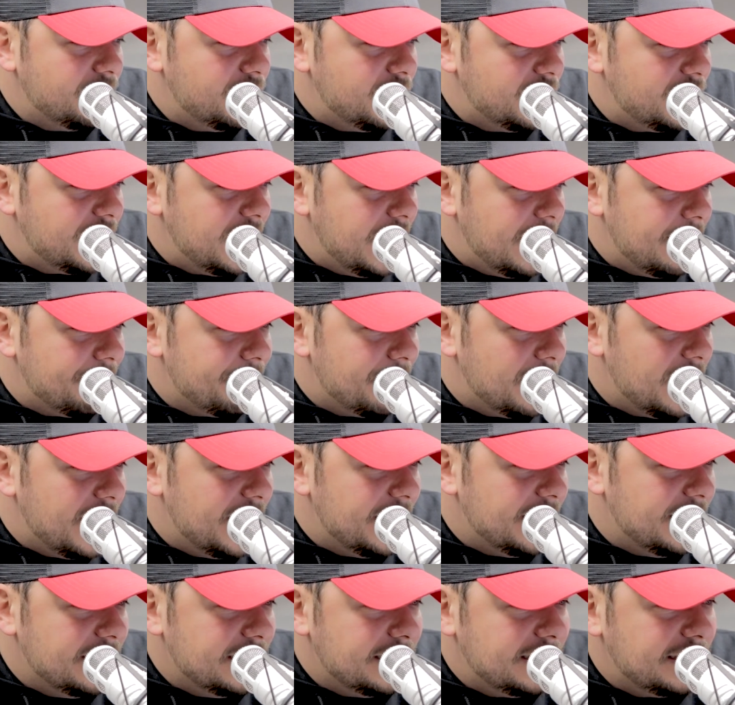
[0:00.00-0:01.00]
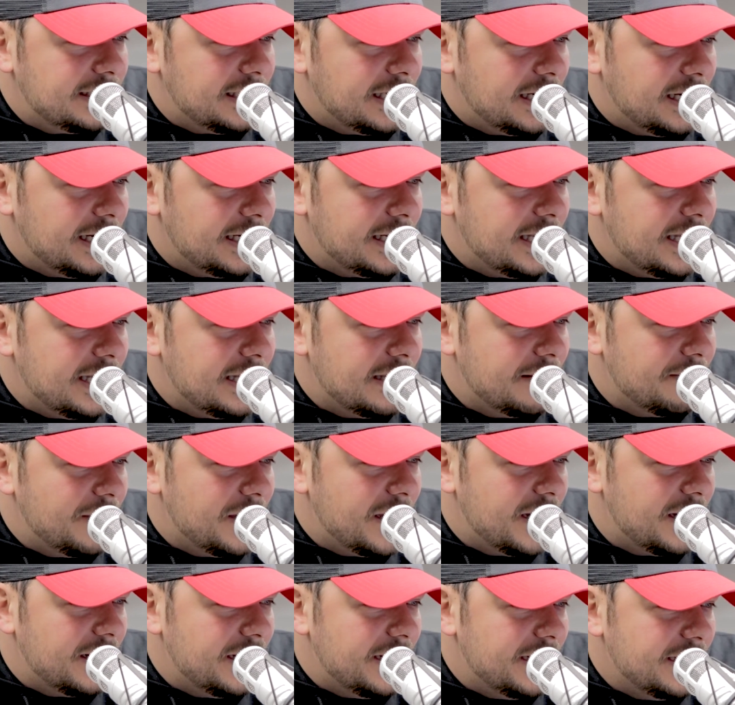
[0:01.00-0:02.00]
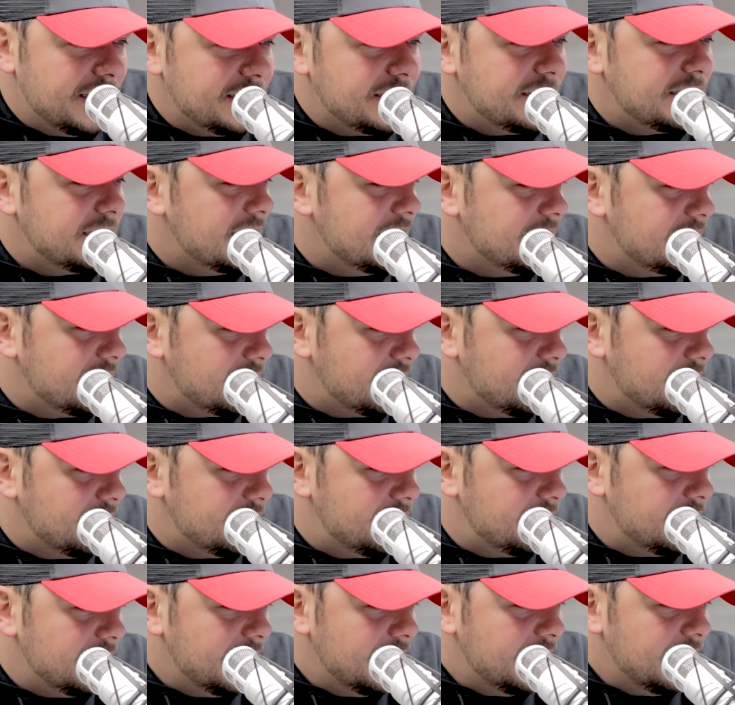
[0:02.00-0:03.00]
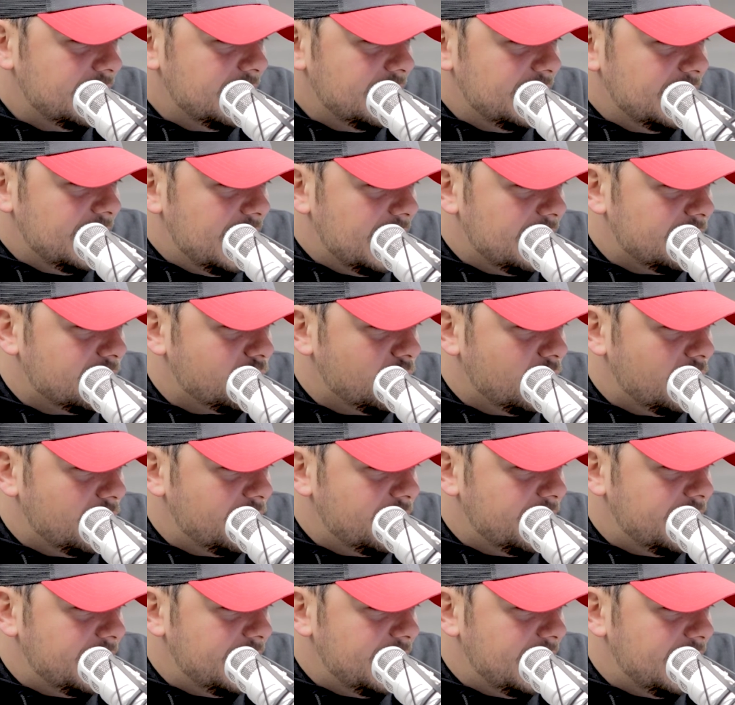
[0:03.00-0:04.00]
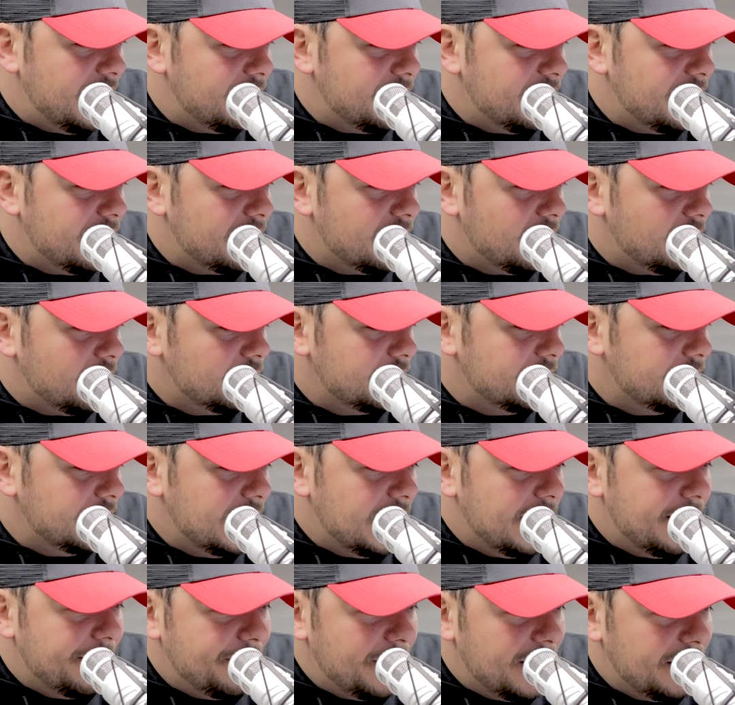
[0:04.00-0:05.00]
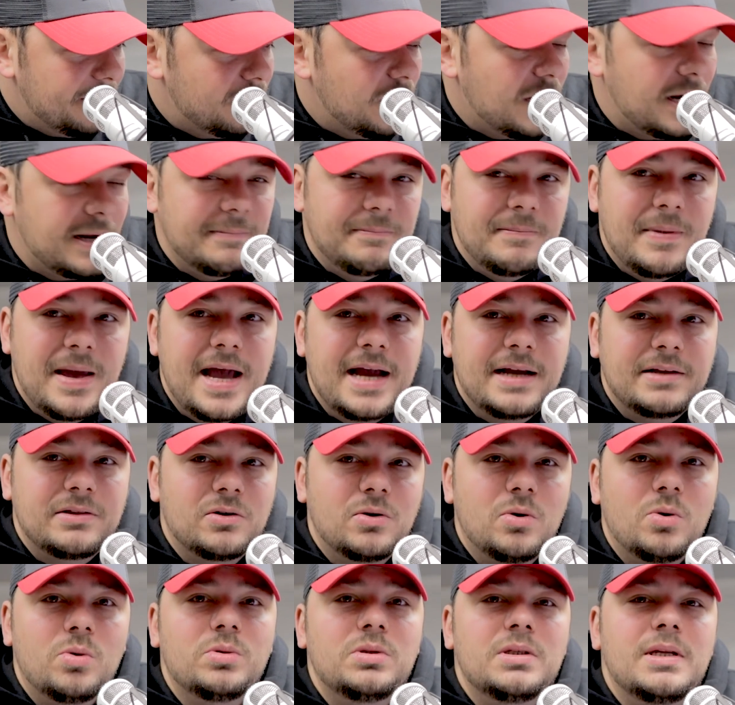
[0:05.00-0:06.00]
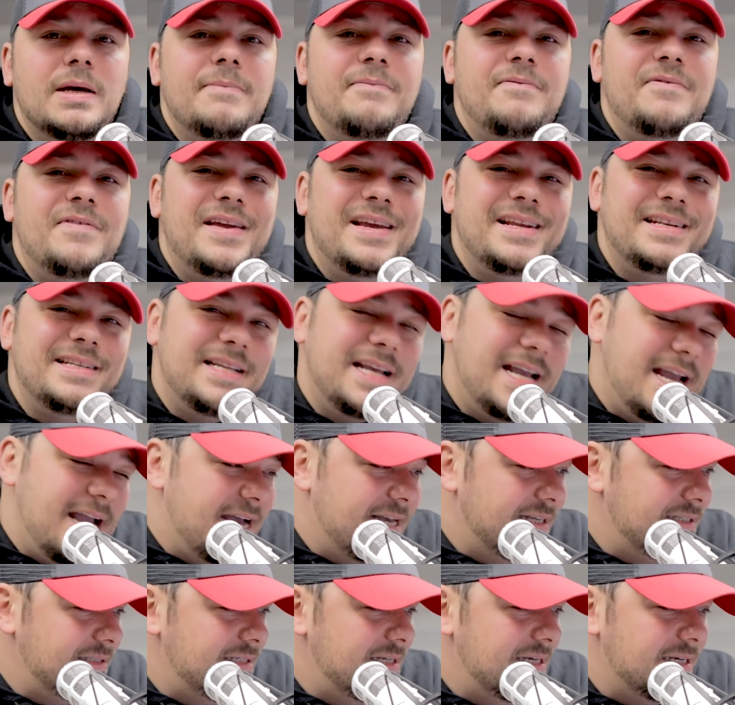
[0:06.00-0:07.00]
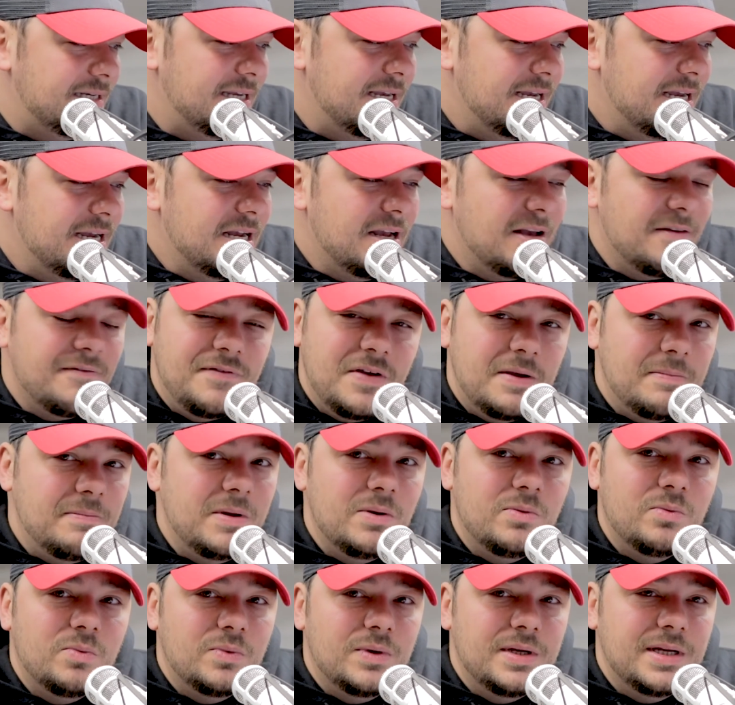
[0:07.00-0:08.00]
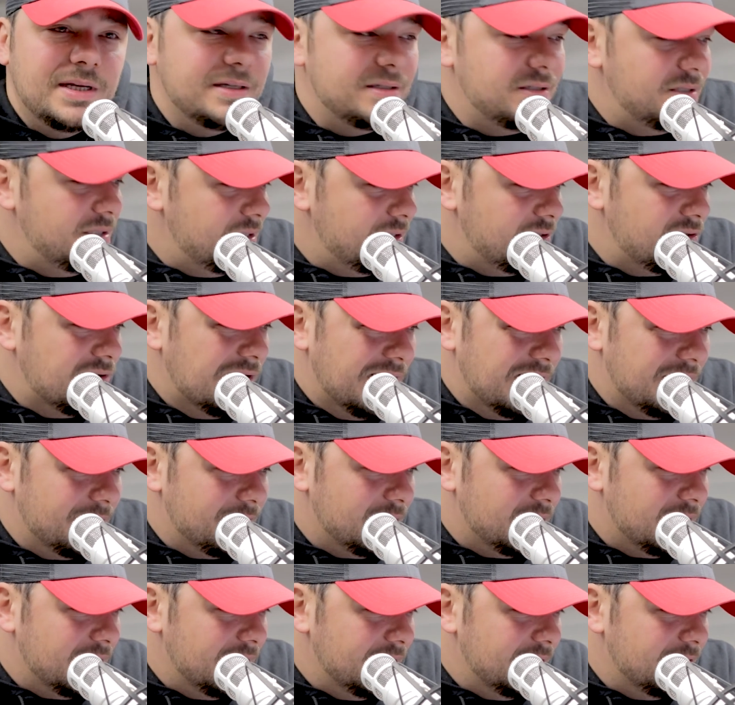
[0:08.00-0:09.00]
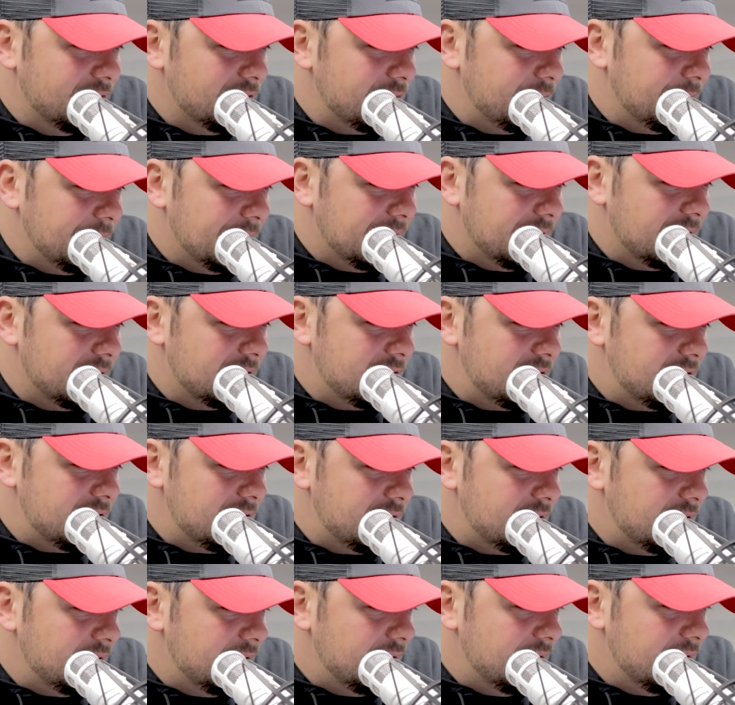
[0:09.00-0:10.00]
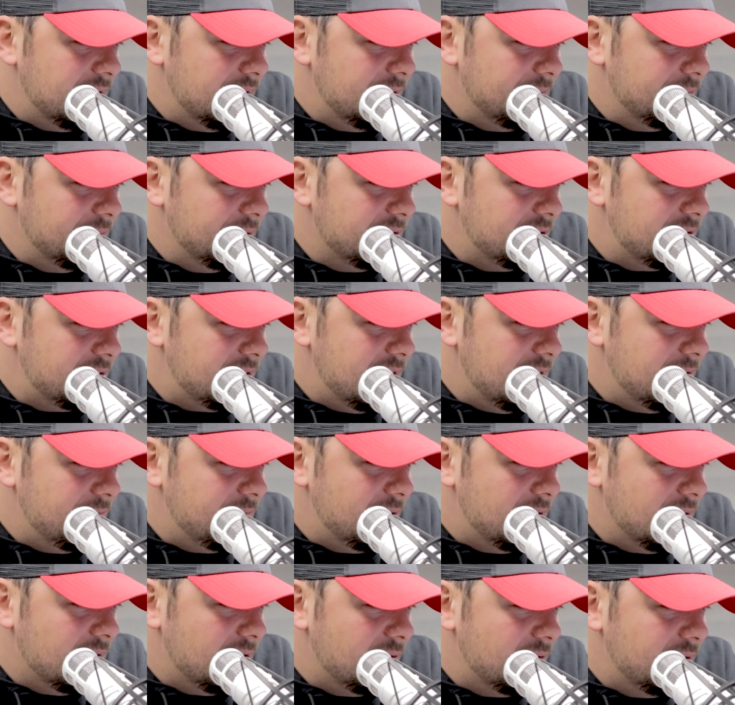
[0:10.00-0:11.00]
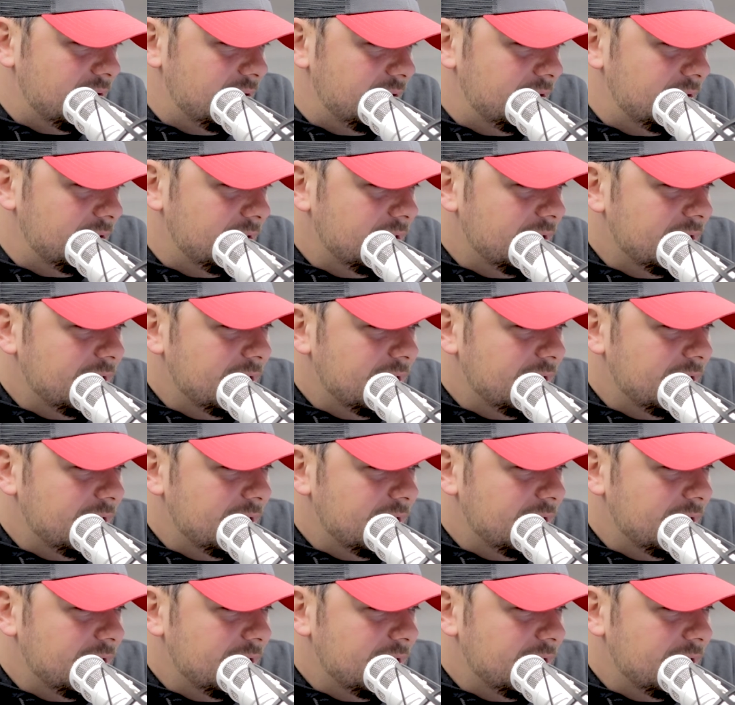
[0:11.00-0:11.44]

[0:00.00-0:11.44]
Just got mine. He's talking about his side skirts. I was wondering how they're holding up. I write back. They're holding up fantastic. Fitment is incredible on those parts. Let's keep going.